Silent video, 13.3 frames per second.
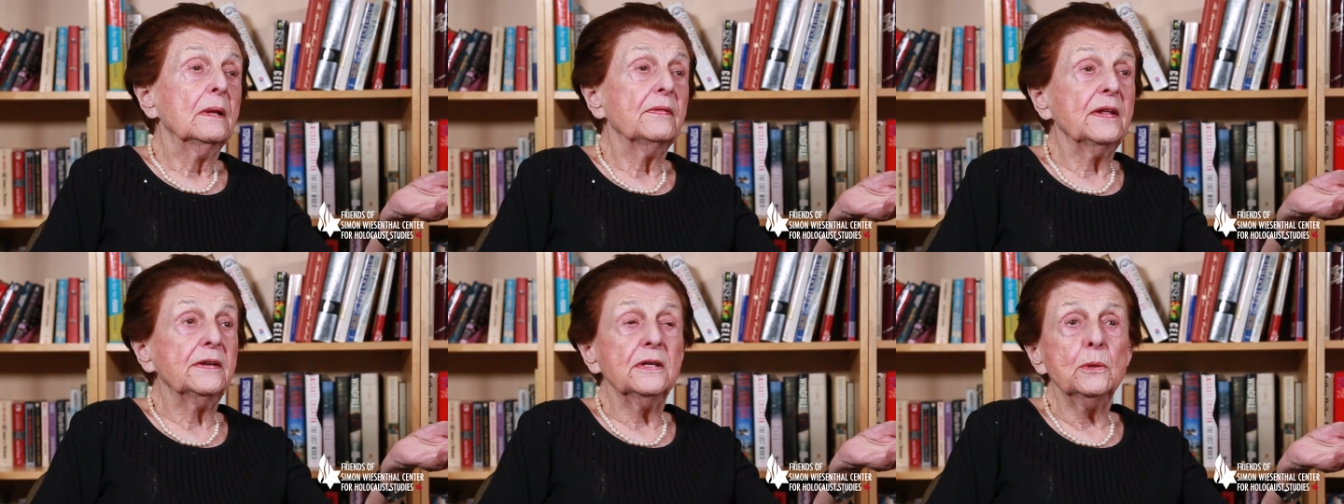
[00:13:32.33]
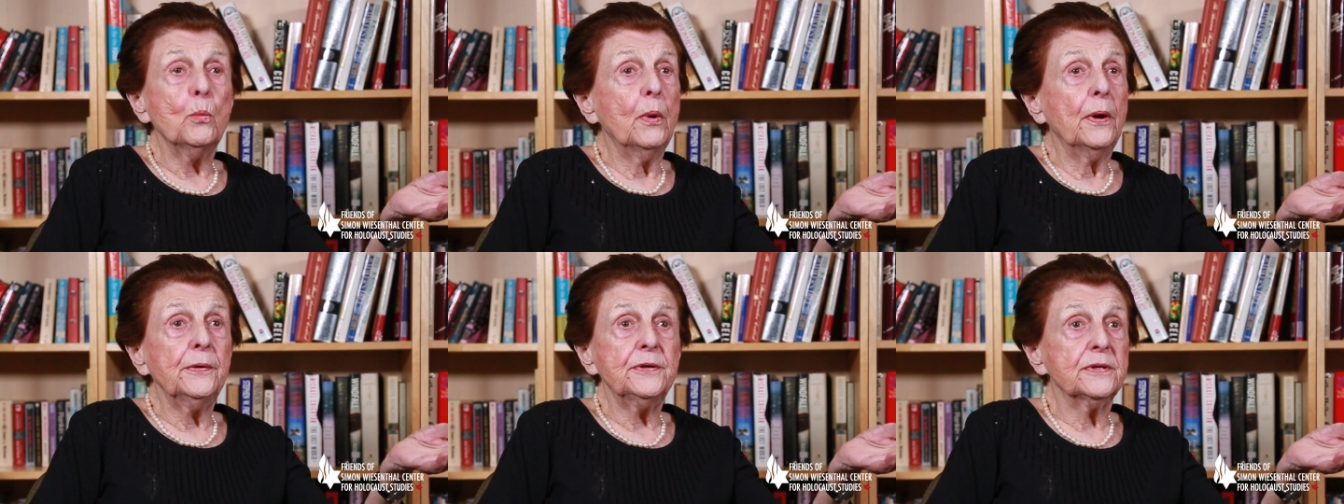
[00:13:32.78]
They didn't
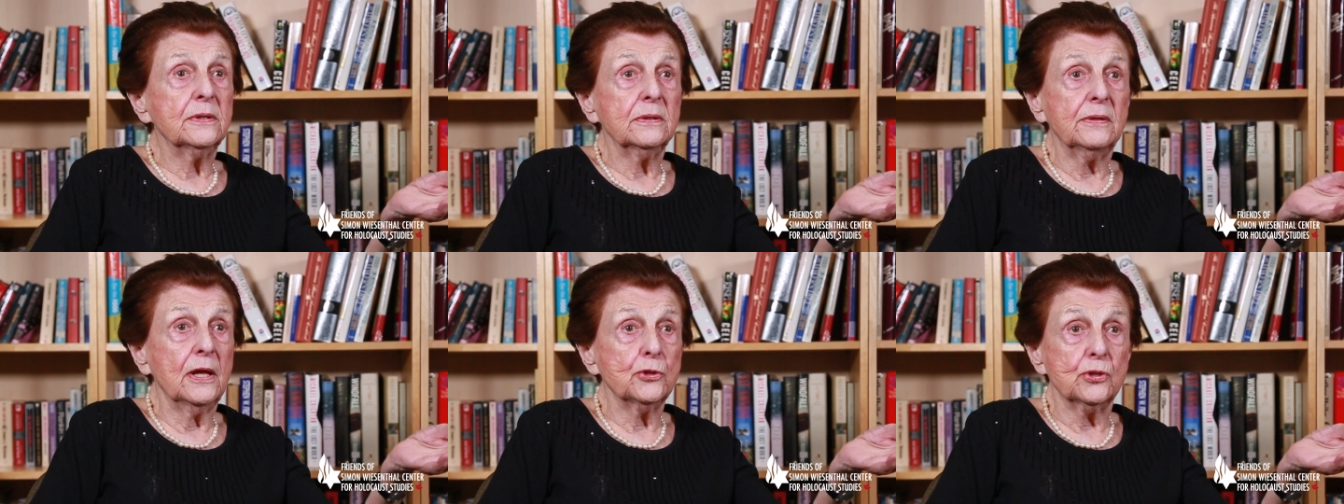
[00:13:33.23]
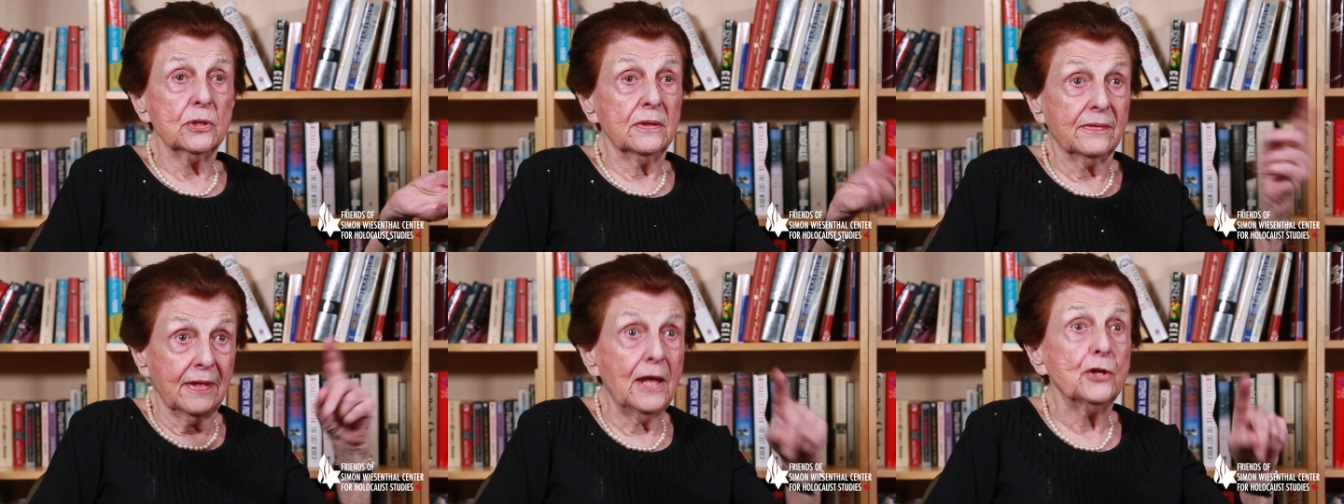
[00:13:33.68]
want
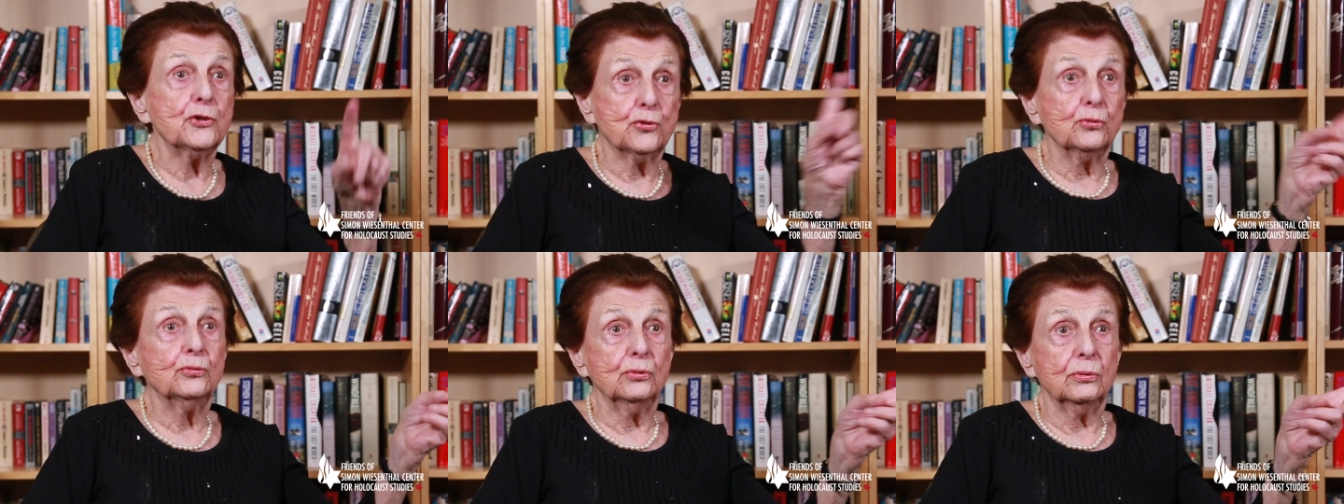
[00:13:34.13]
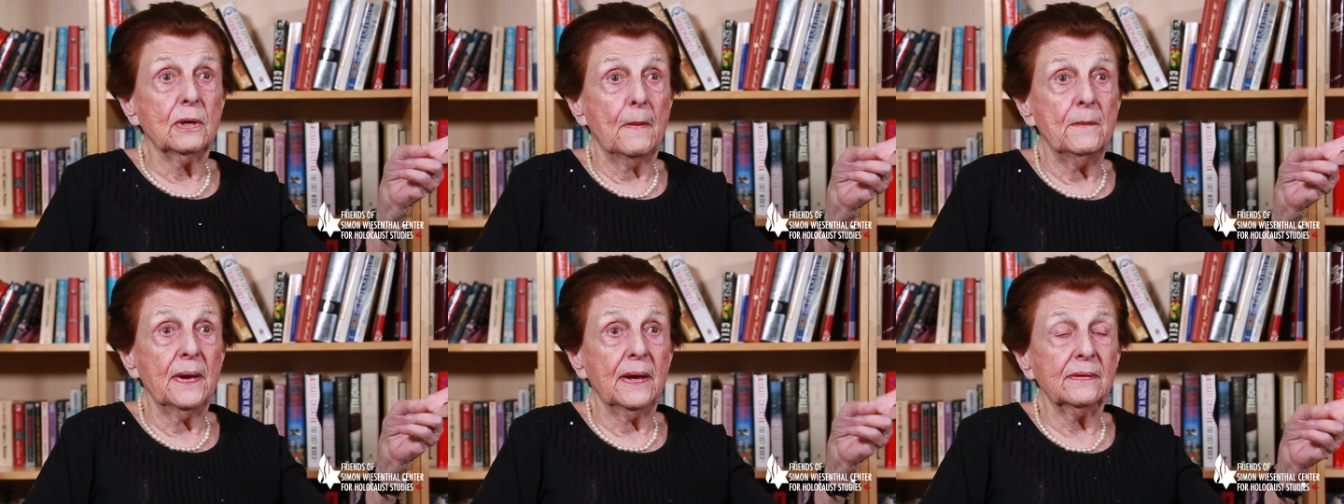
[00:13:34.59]
their Jew to
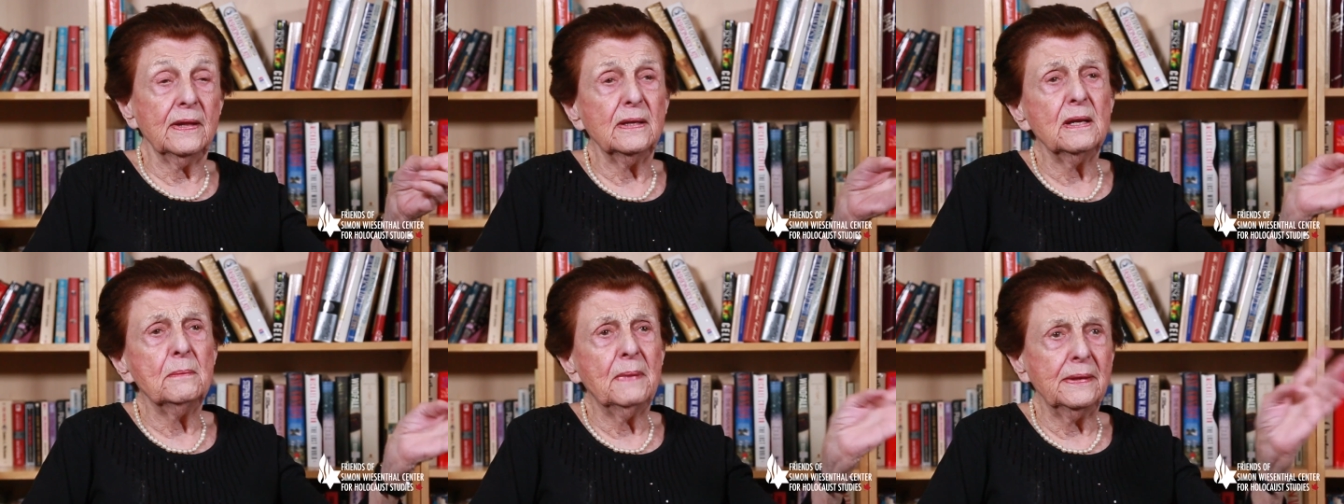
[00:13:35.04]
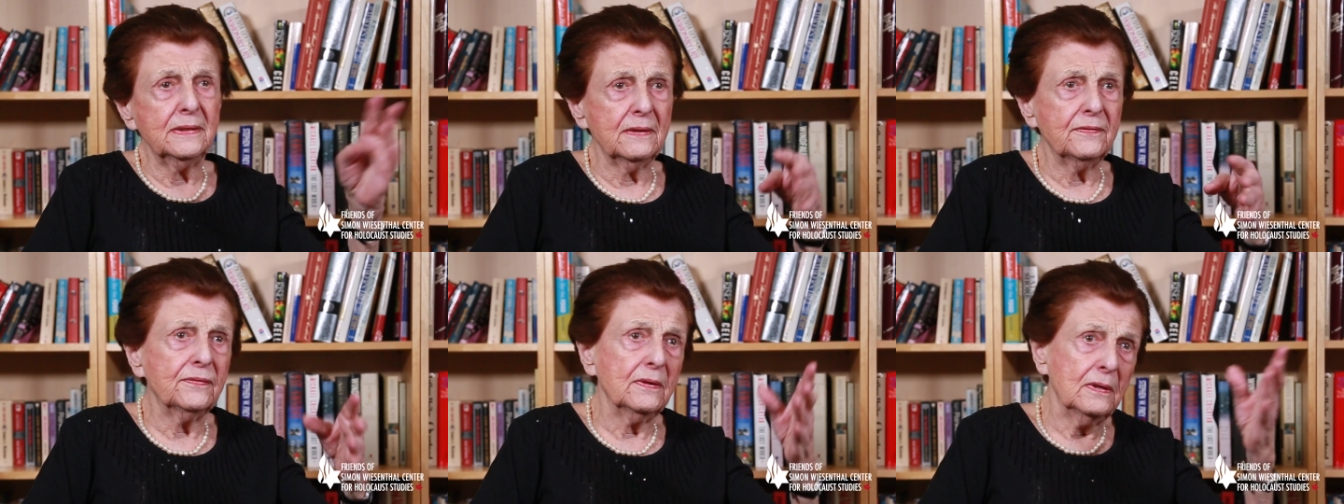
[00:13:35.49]
come back. They didn't mind
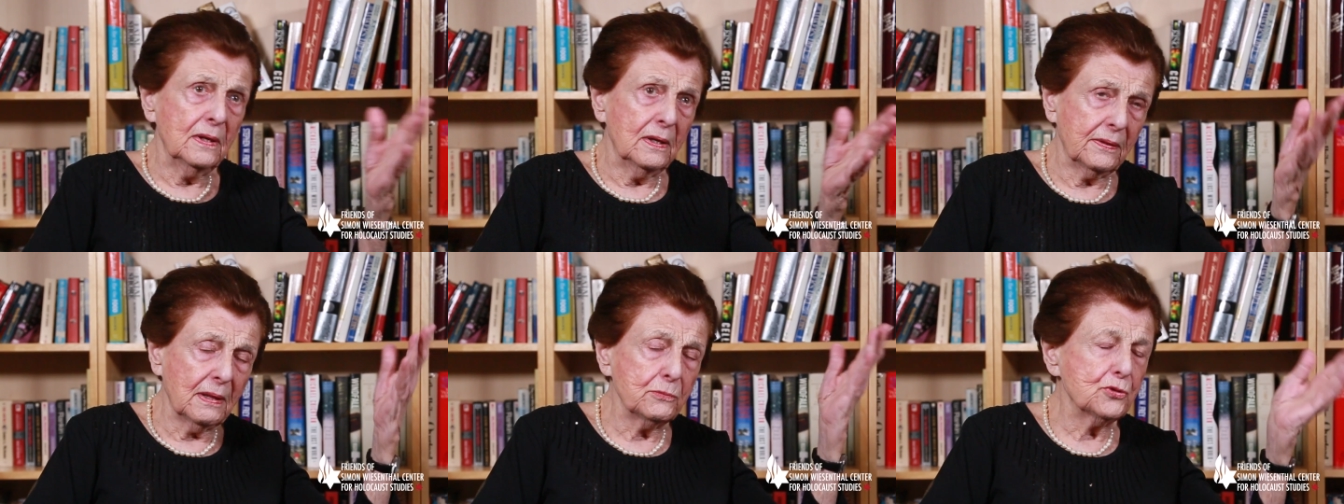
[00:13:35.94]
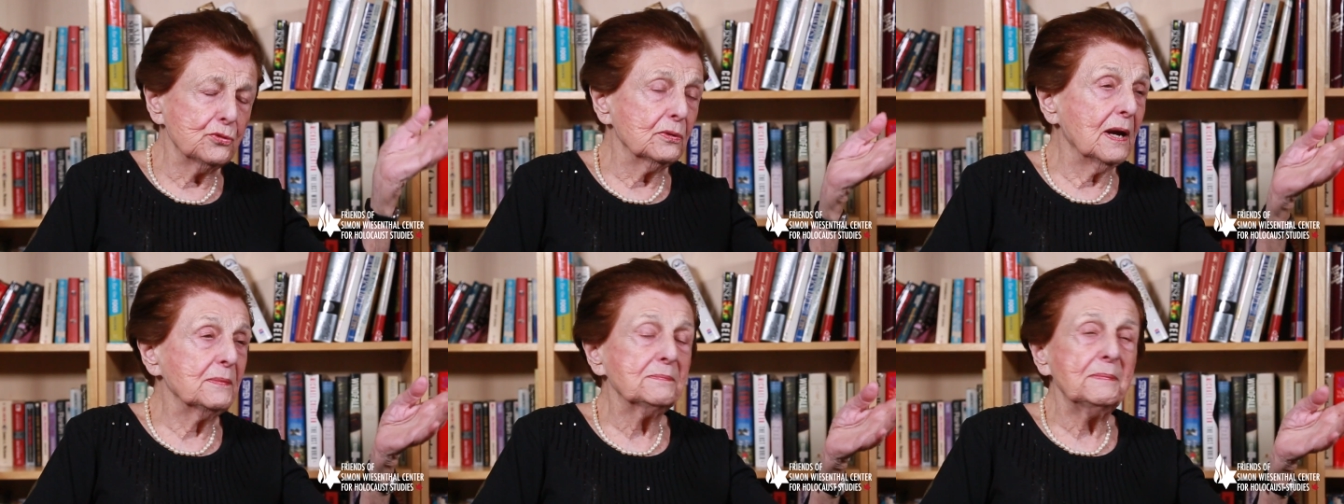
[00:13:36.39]
if some
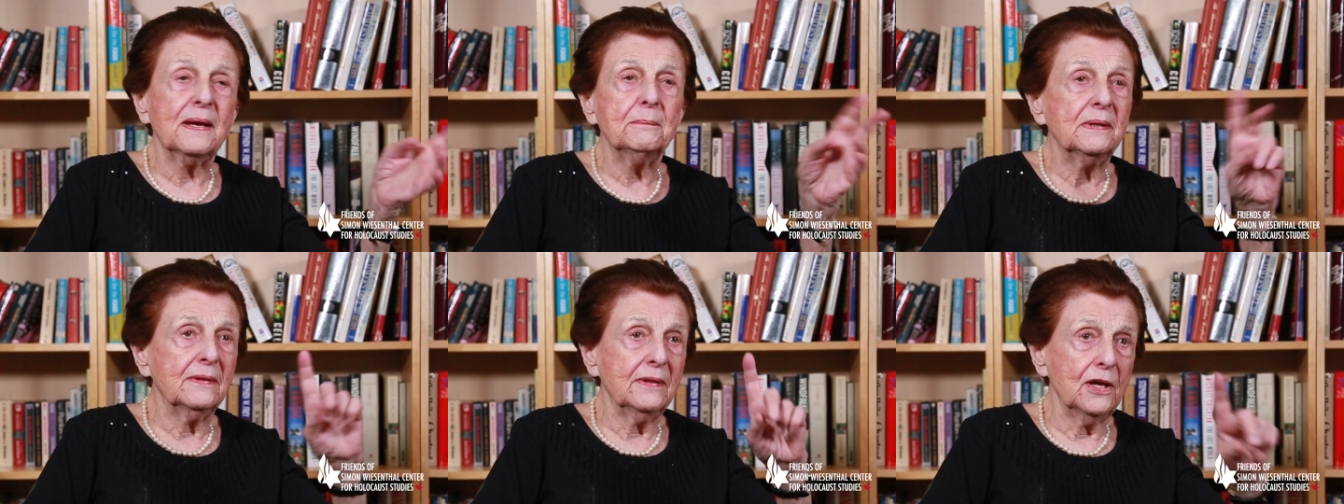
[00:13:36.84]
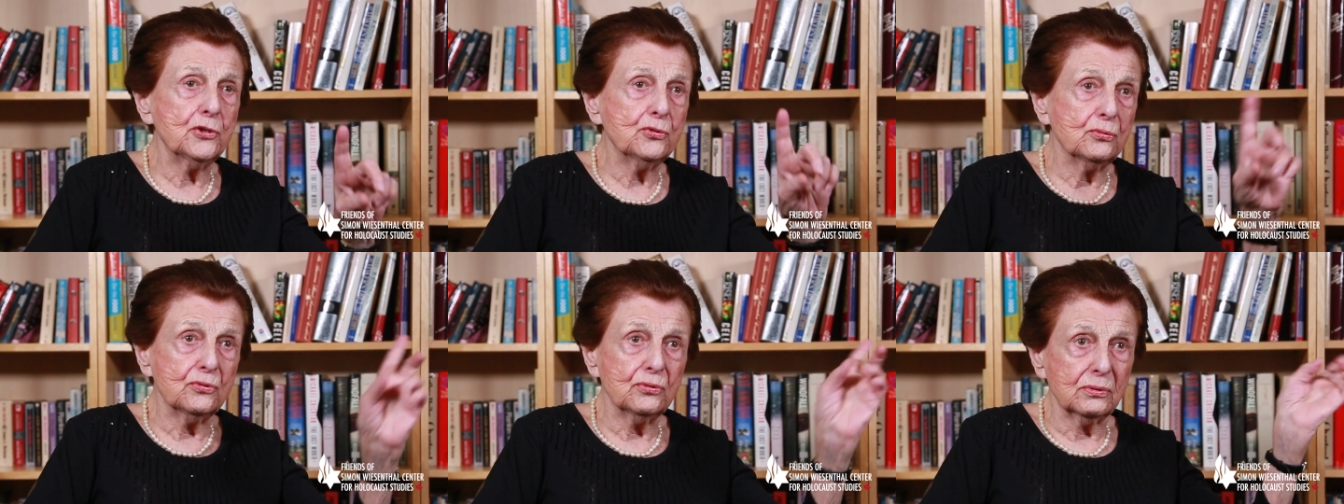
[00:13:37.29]
Jew comes back, but their
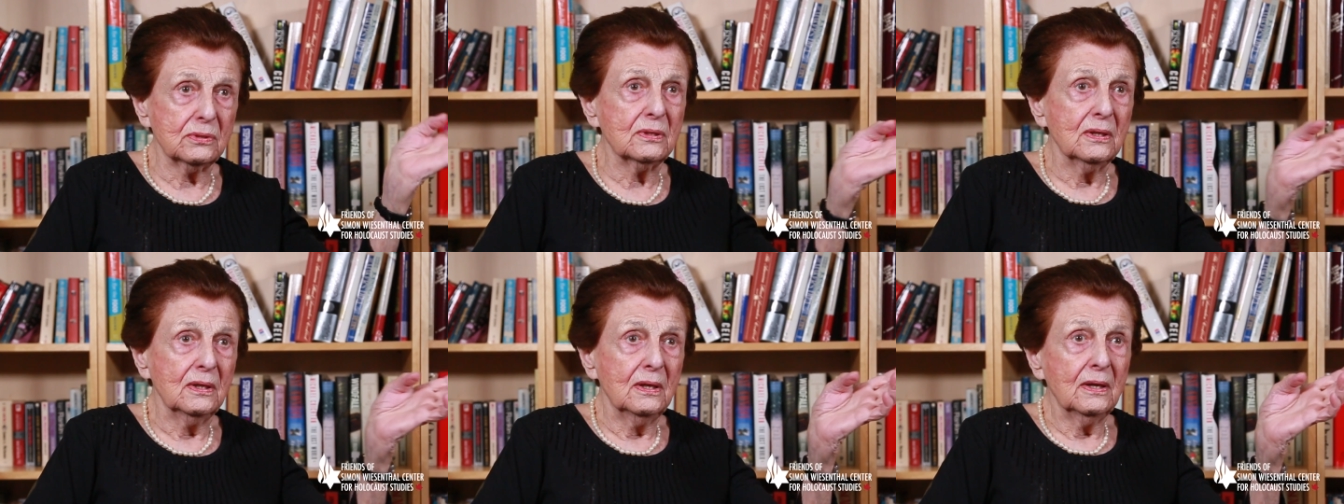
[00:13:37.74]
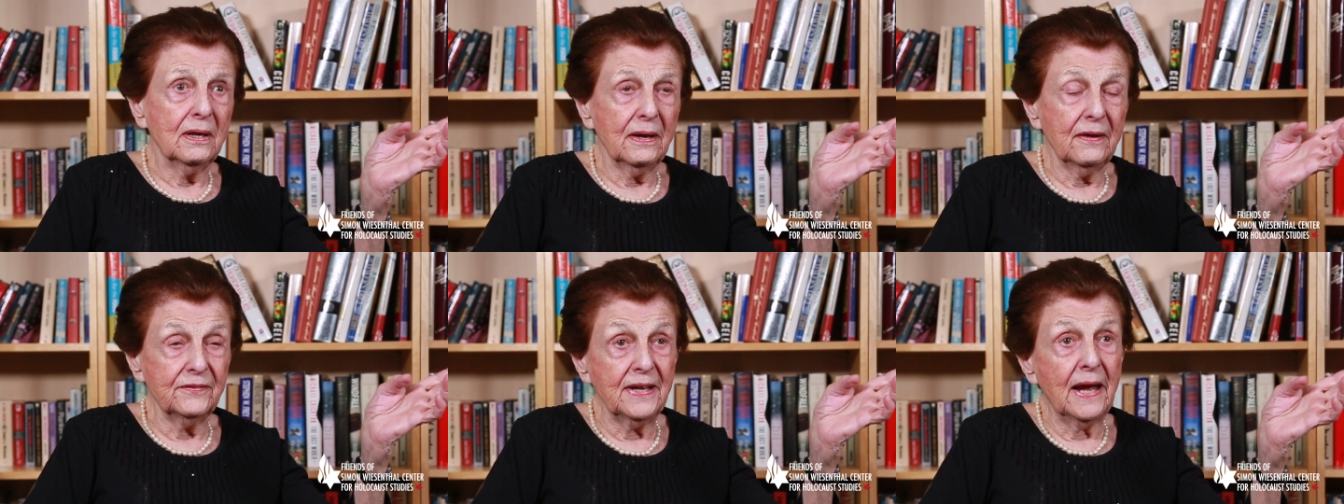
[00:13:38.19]
Jew should
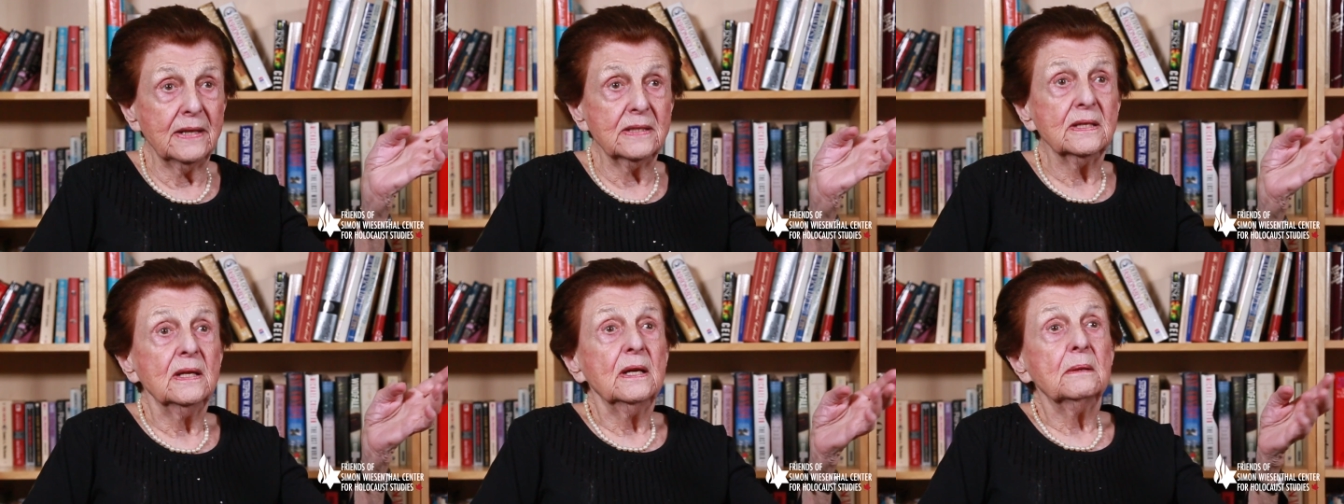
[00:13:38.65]
have died.